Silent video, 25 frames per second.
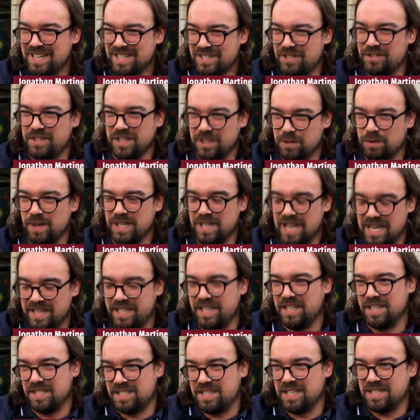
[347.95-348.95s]
So this is why
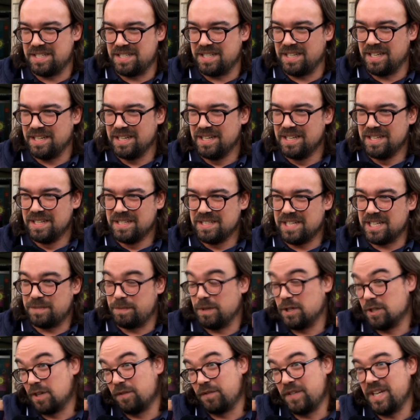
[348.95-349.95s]
160, just
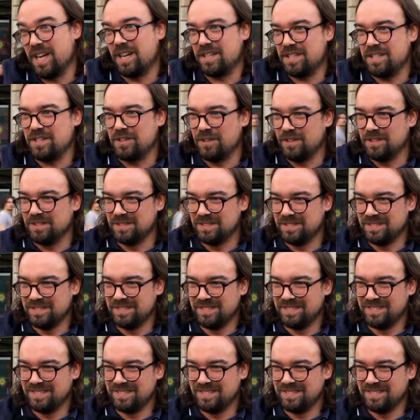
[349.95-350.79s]
because of the article.